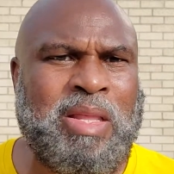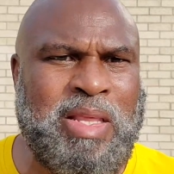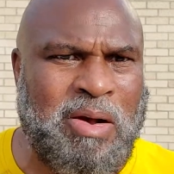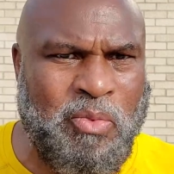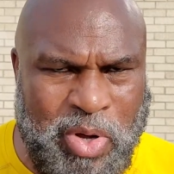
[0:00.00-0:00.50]

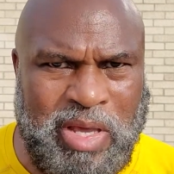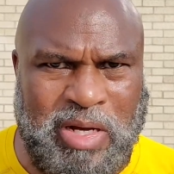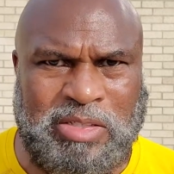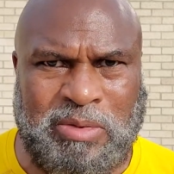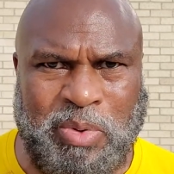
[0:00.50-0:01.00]
that we
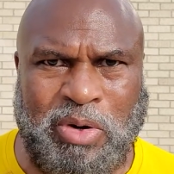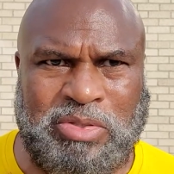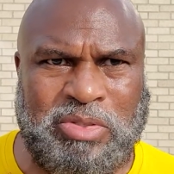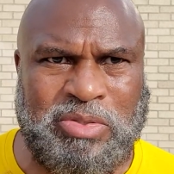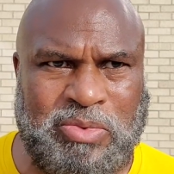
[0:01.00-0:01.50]
are
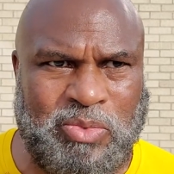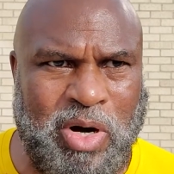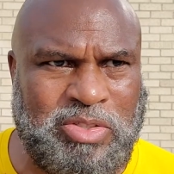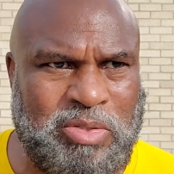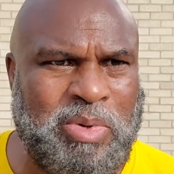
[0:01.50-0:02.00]
supposed to
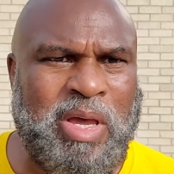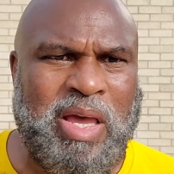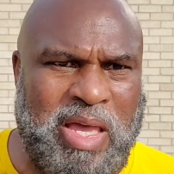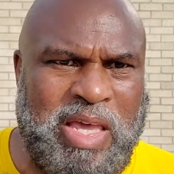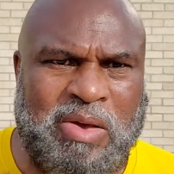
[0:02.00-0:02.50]
worship.
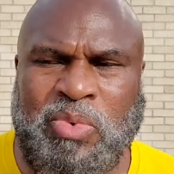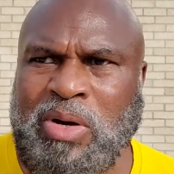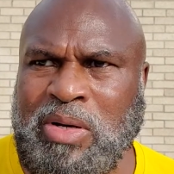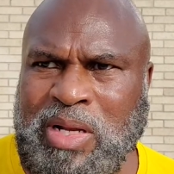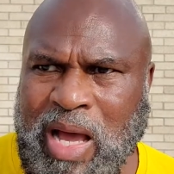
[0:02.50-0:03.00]
And he
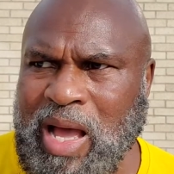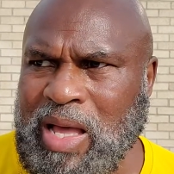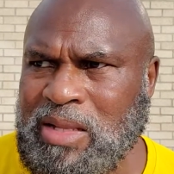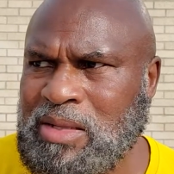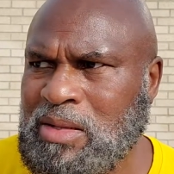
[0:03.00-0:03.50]
will not,